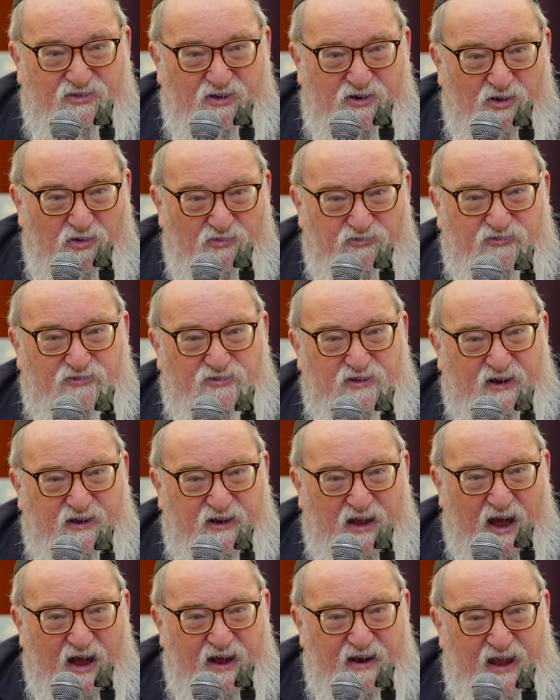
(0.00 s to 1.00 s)
the notion that
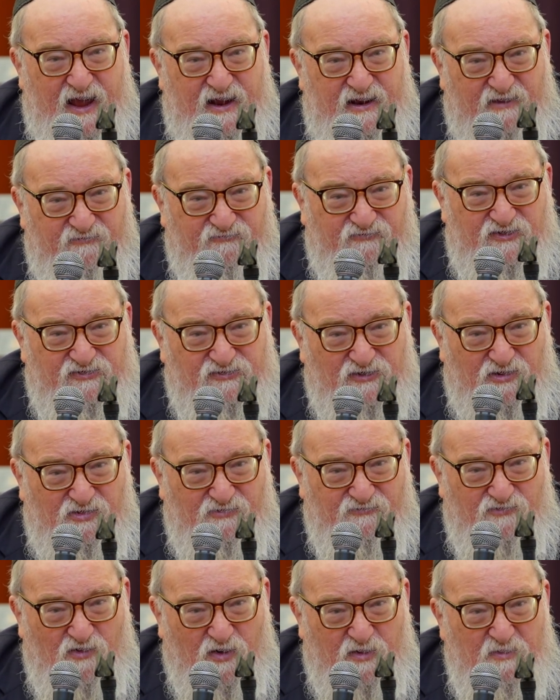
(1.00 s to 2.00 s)
God had a
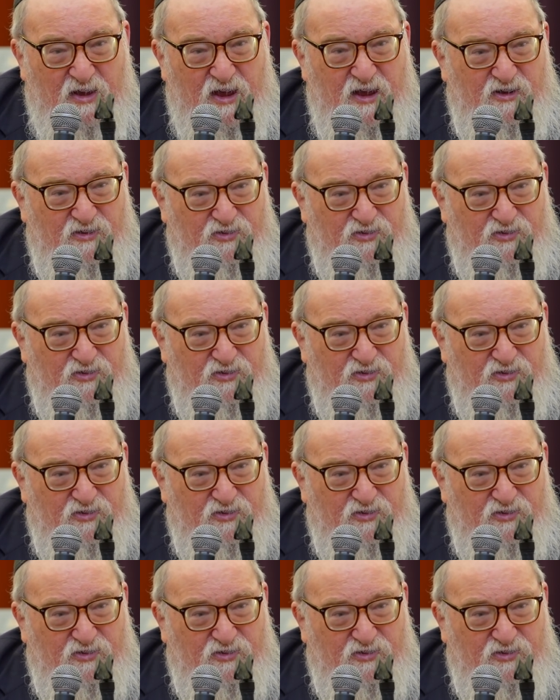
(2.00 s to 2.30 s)
physical form.